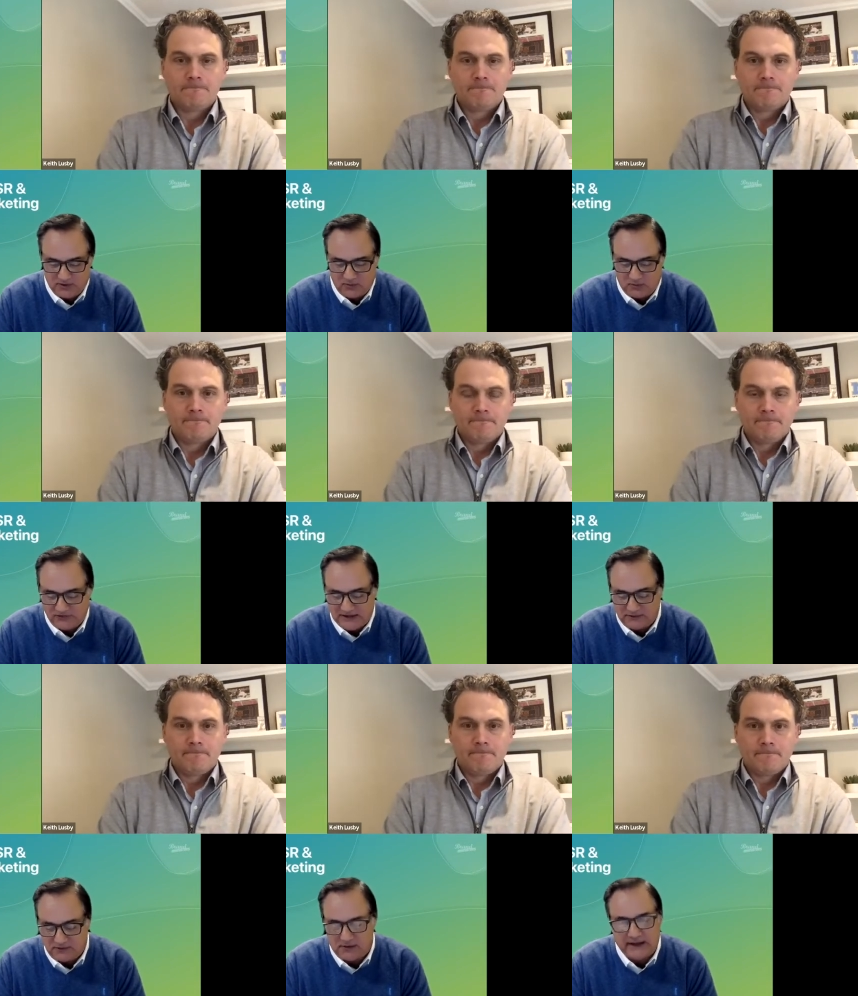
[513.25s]
Speaker 1: What does that
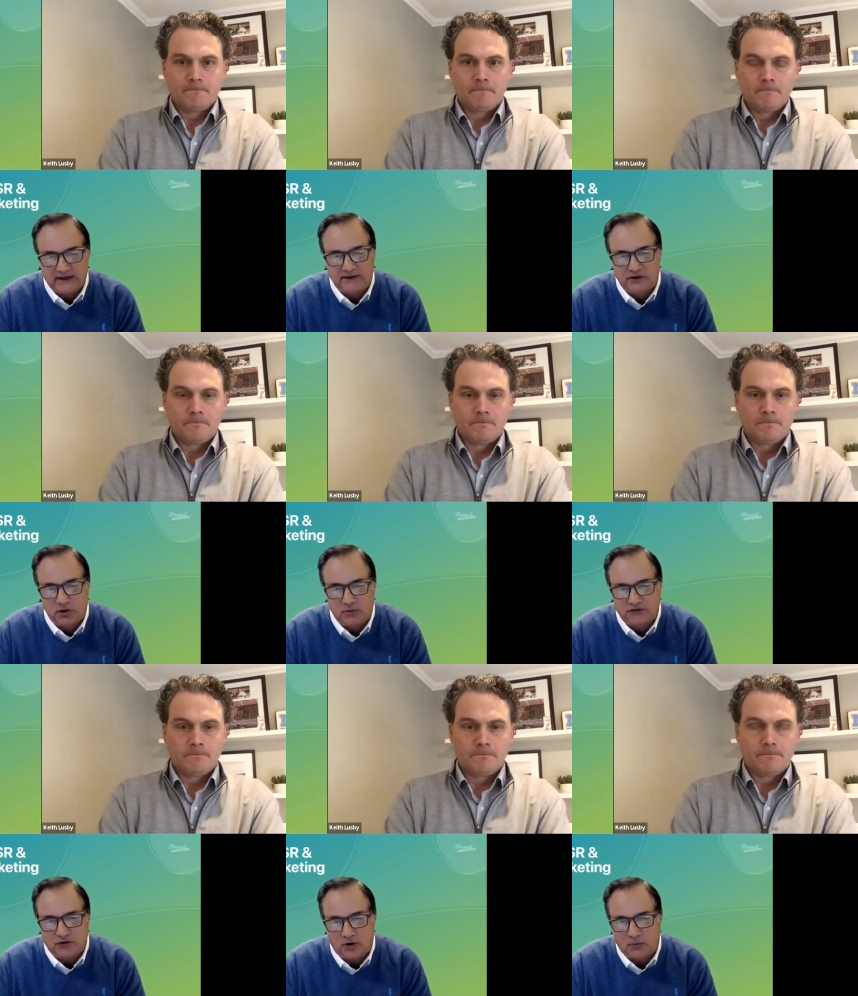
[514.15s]
look like in the
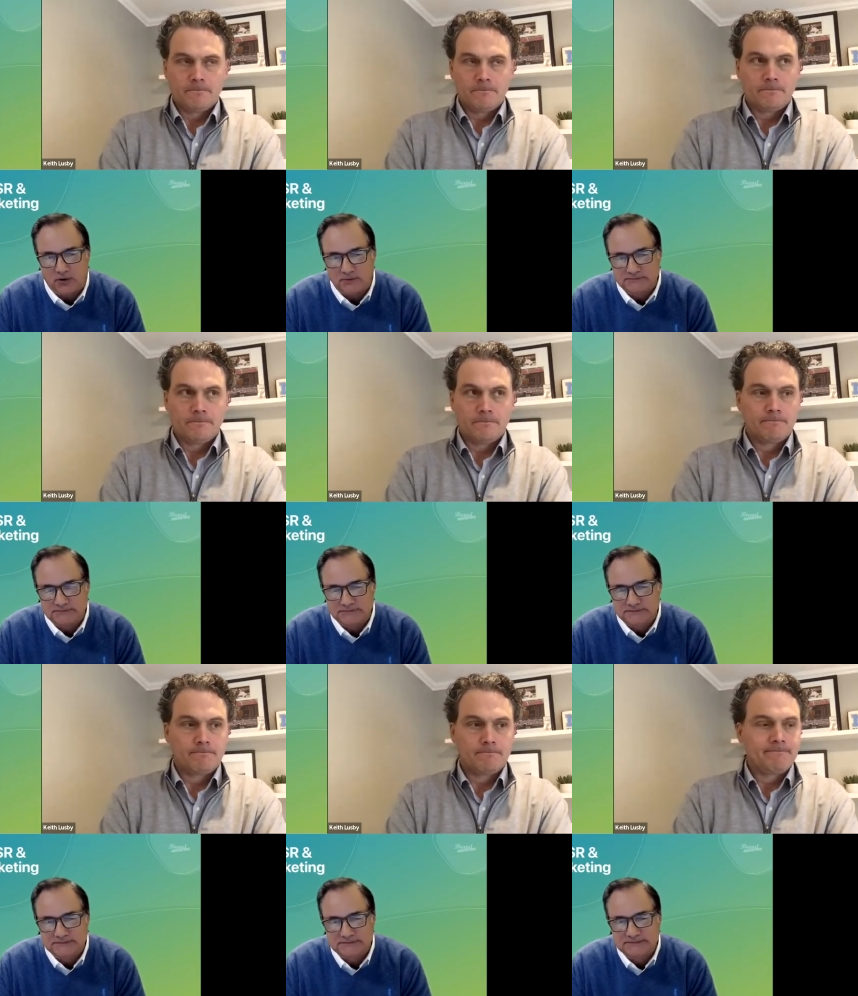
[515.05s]
QSR world?
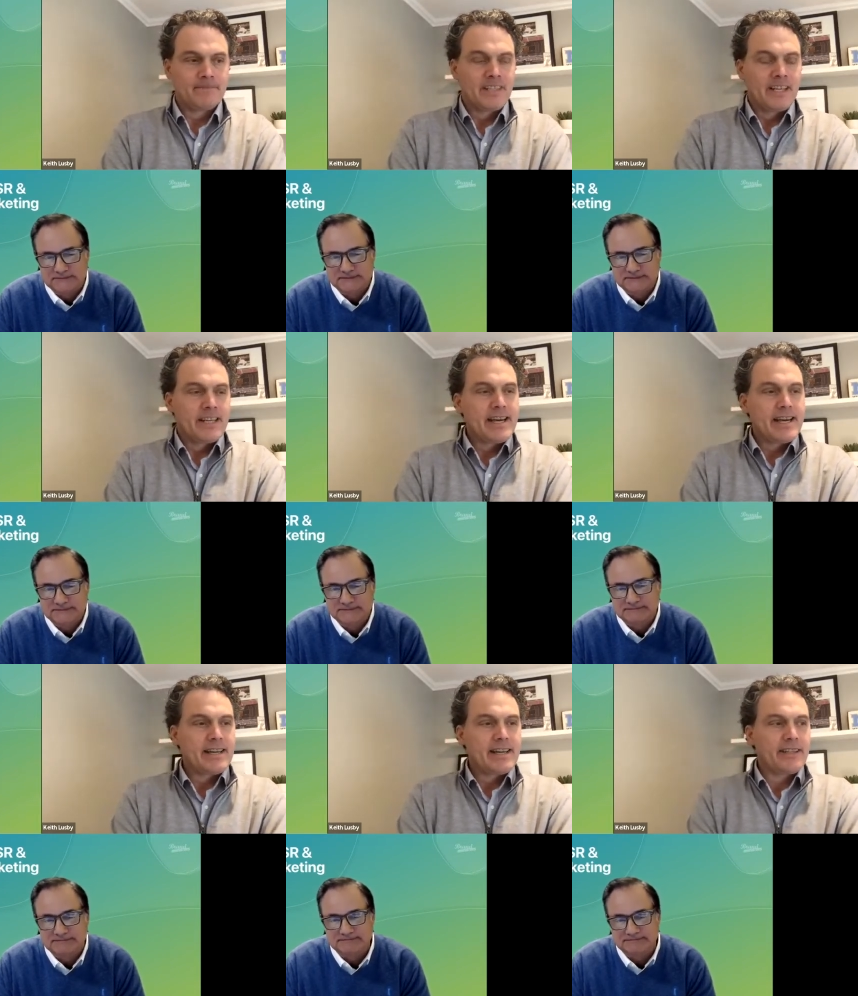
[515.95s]

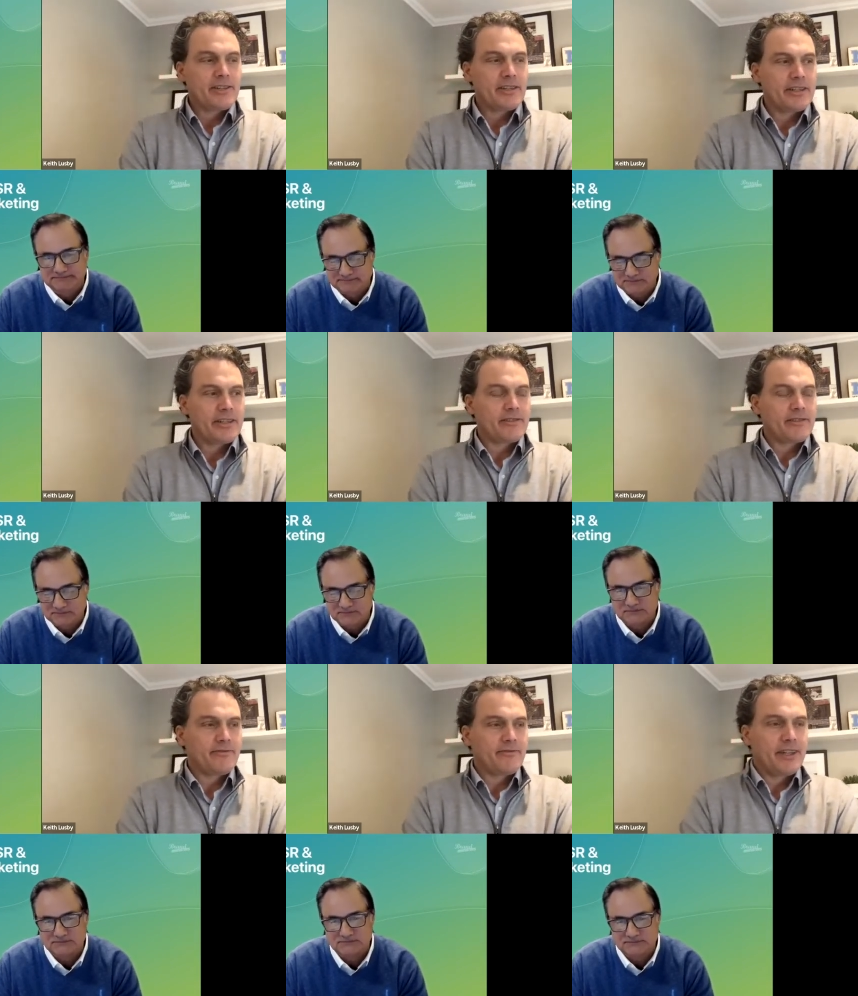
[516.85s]
Speaker 2: Yeah, it's
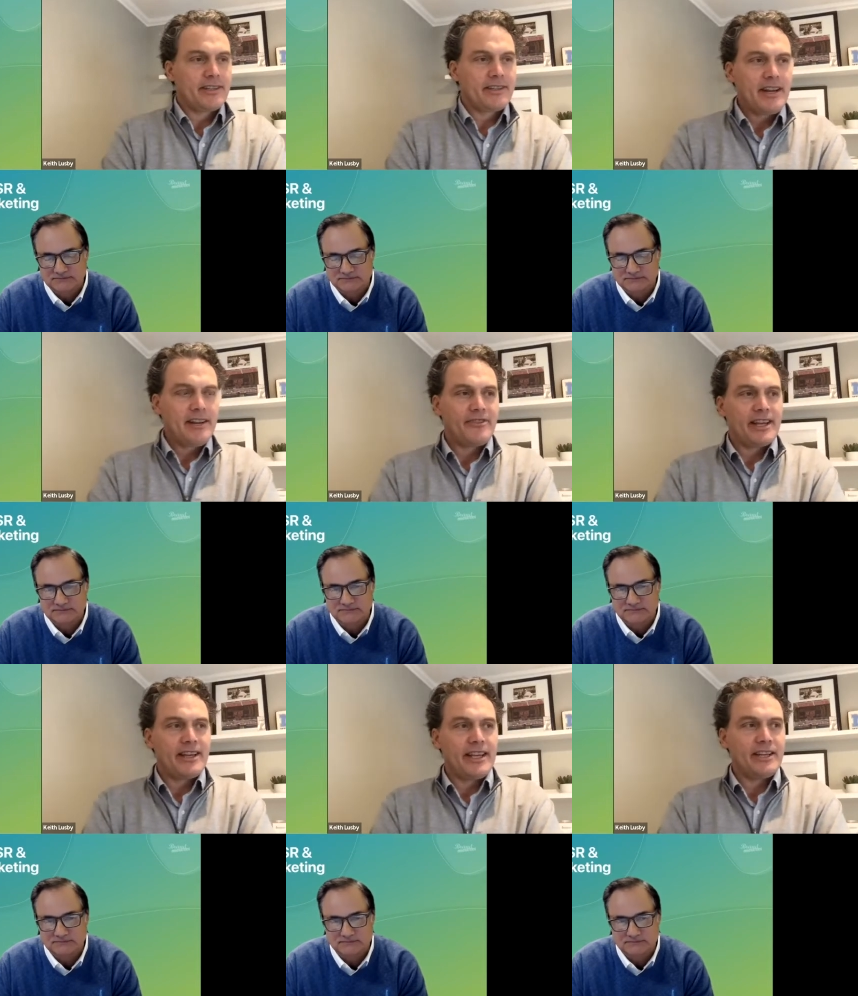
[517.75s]
it's it's kind of uh,
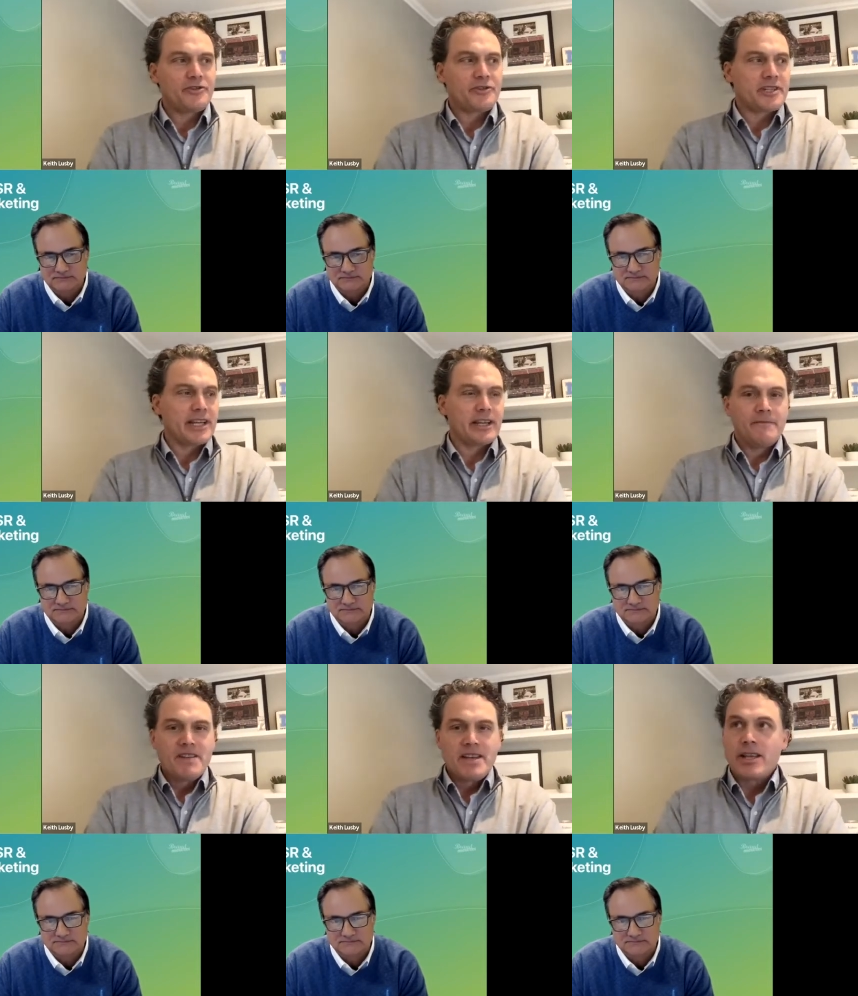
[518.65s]

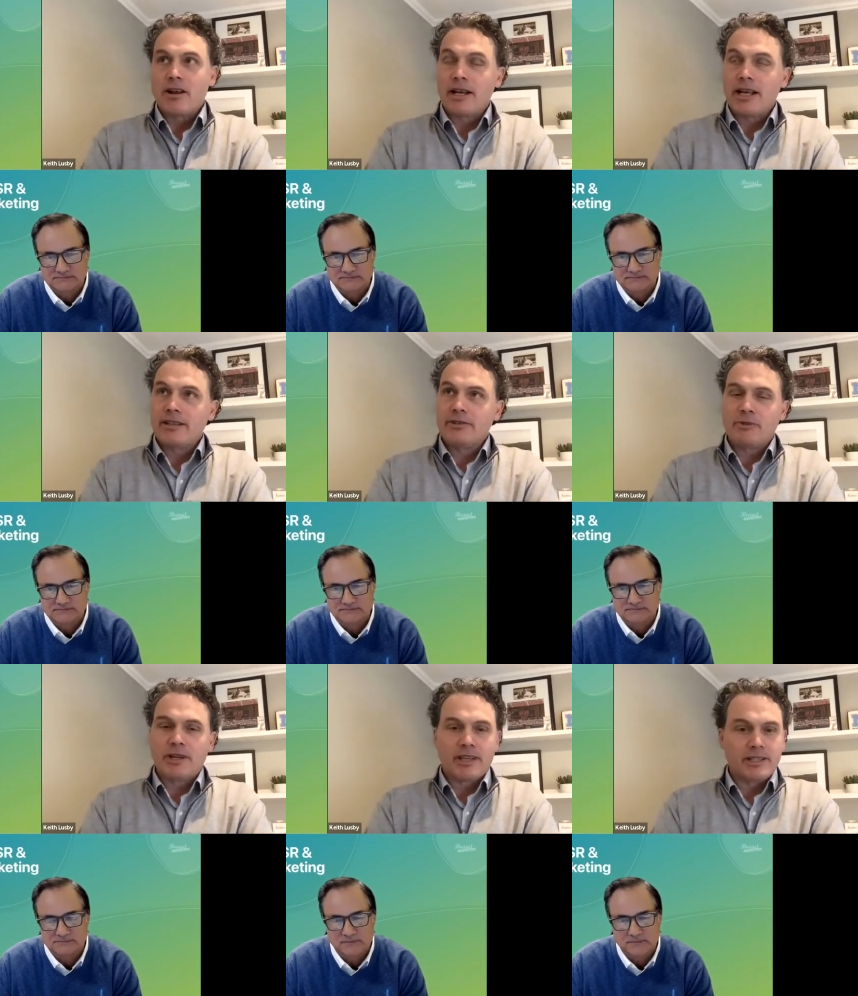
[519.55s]
interesting. You know, this is
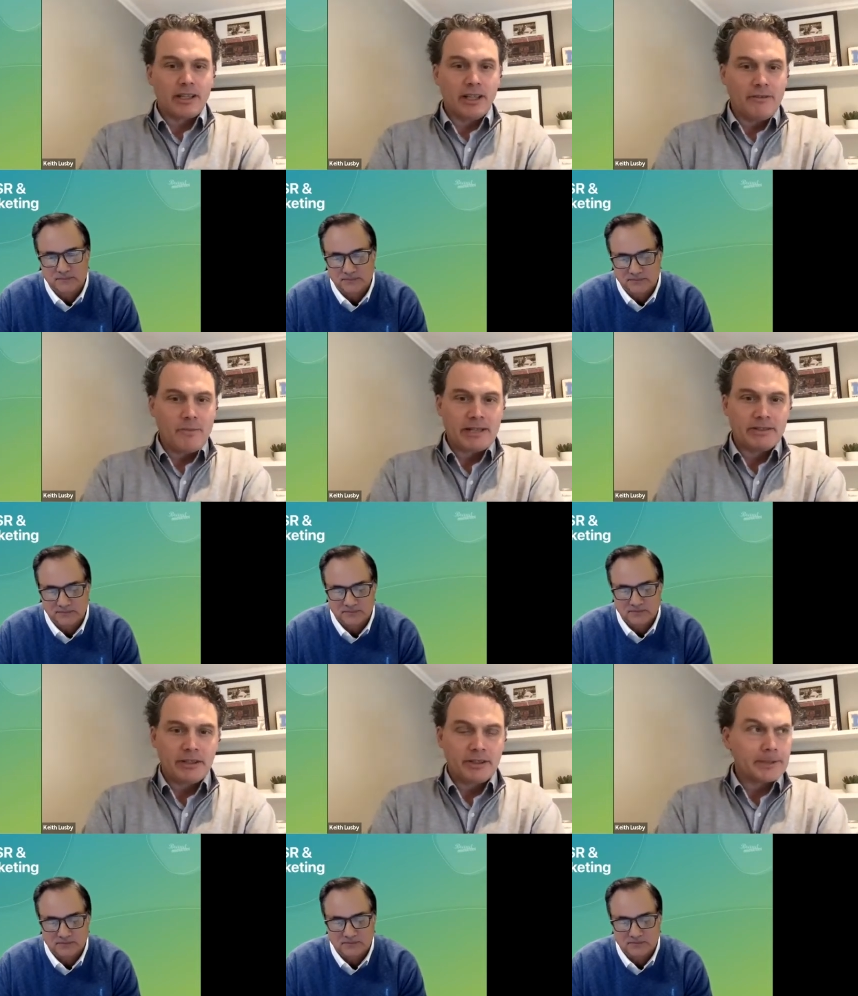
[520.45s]
one of the things I love about
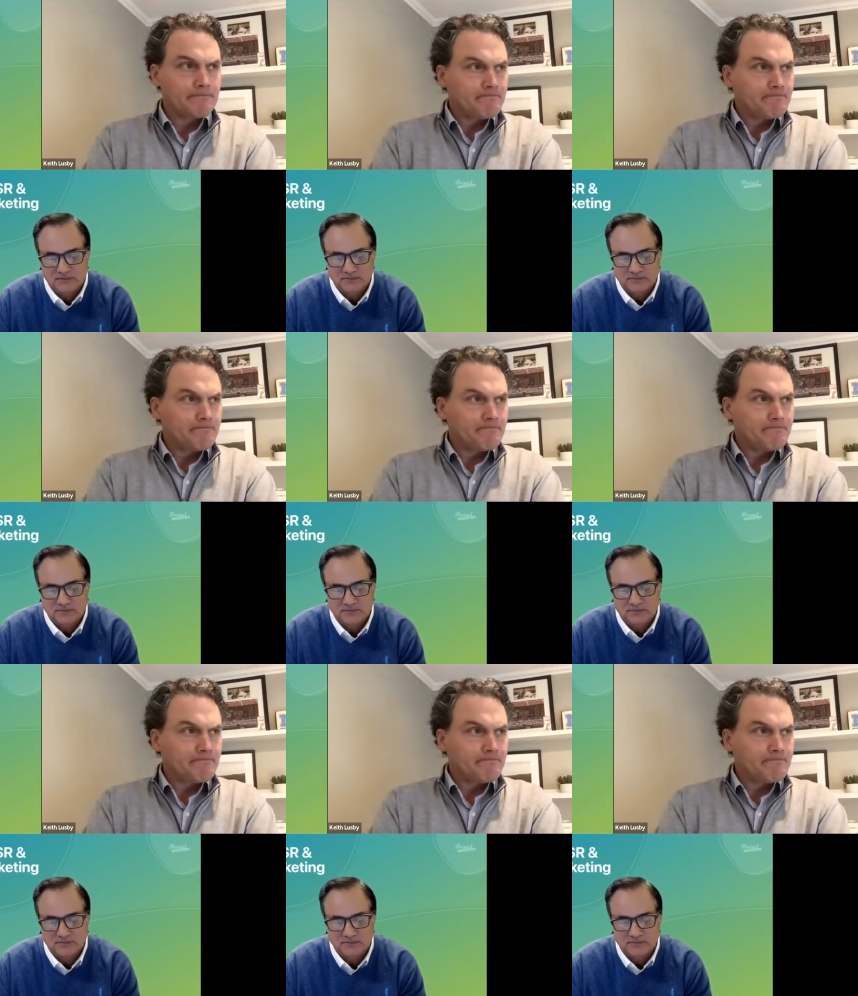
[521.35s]
Dunkin'